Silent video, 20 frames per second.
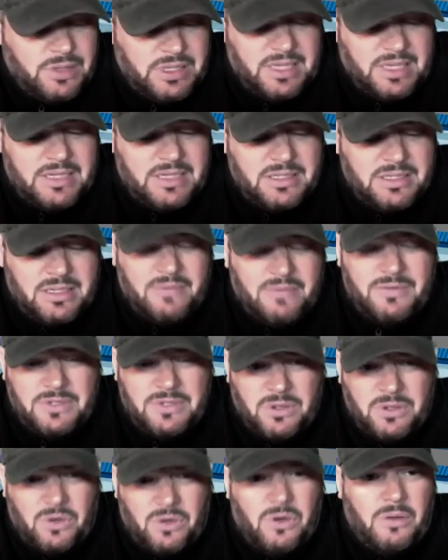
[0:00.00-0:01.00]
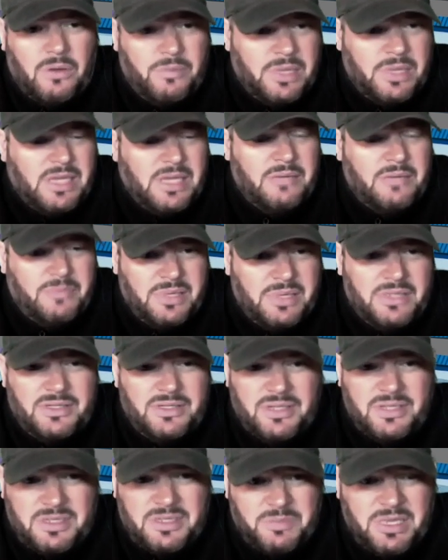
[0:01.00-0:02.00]
That stuff has all but been
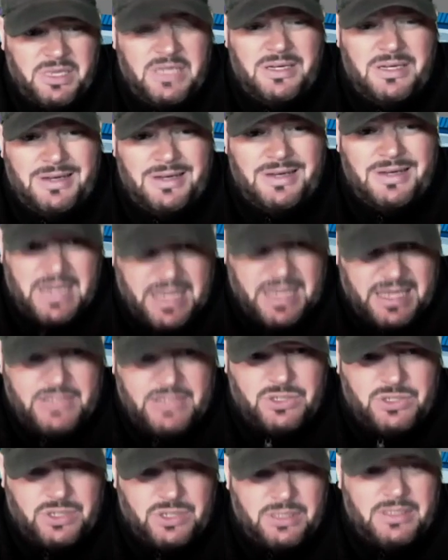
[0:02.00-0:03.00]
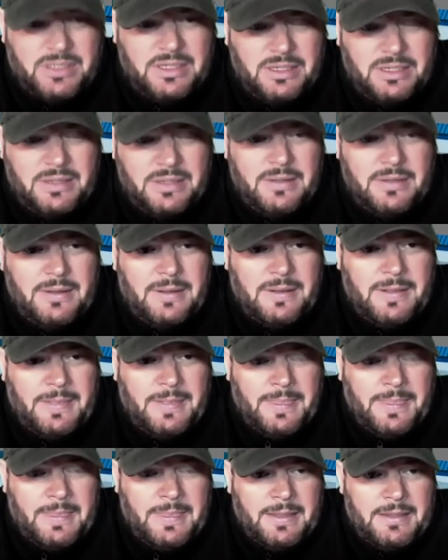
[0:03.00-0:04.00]
suspended nationally.
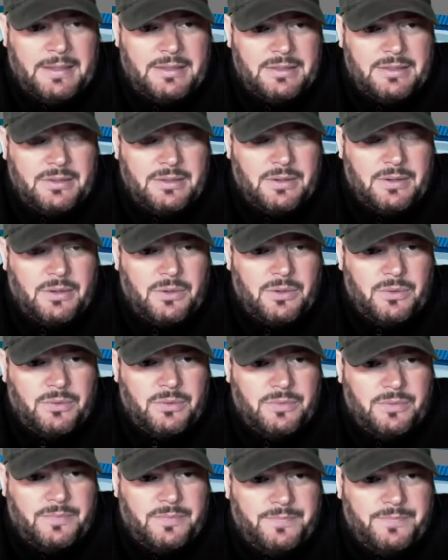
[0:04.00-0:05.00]
So